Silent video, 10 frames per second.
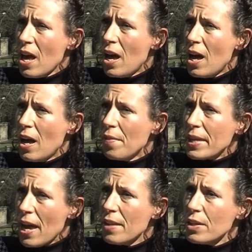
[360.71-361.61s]

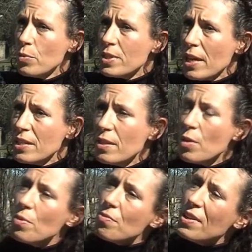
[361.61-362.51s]
the care that he was getting,
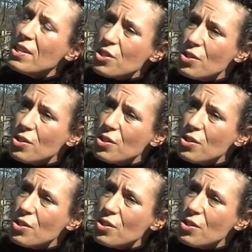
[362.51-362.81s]
they were threatening